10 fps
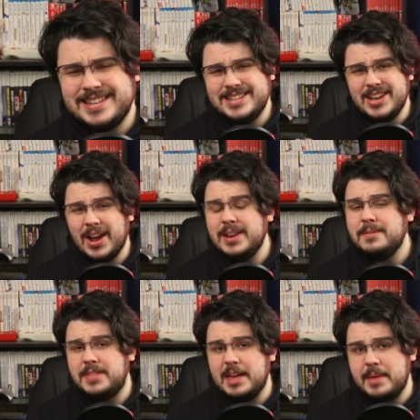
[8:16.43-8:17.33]
none
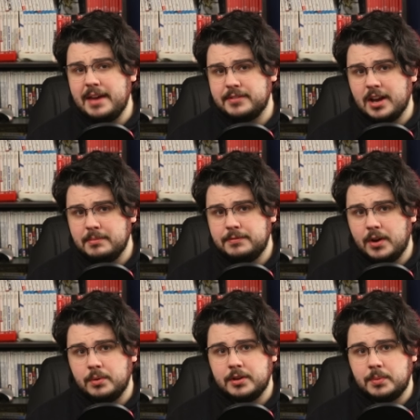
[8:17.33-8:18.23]
of them have come
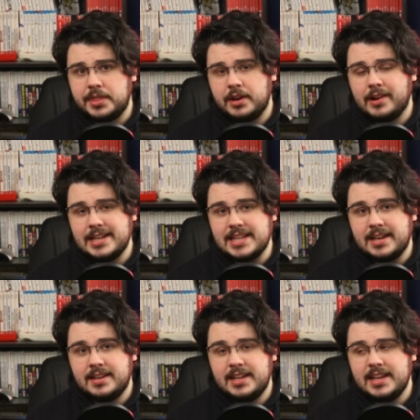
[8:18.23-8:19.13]
forward with their
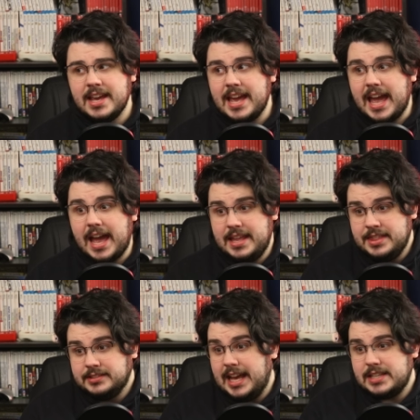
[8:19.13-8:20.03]
identity
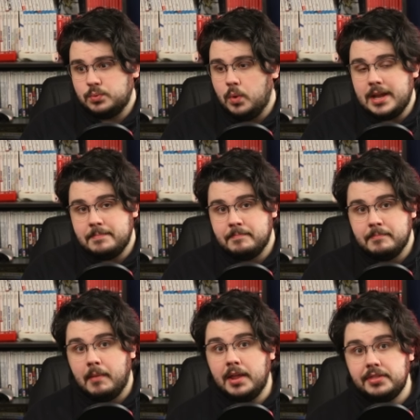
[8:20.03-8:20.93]
in the last, what,
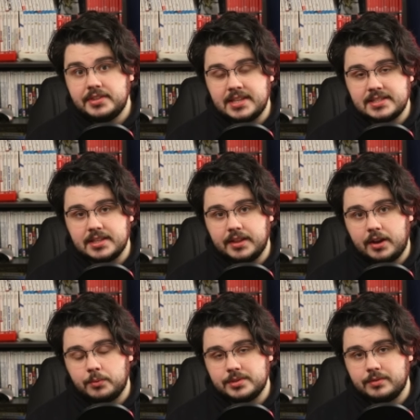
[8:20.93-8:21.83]
month since the
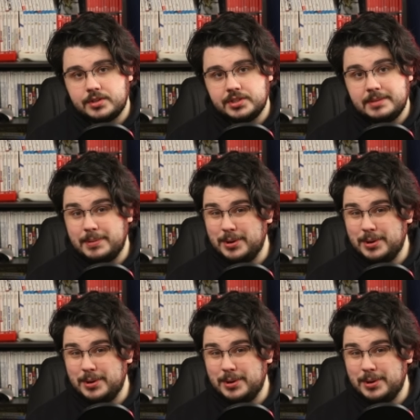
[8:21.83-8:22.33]
letter was originally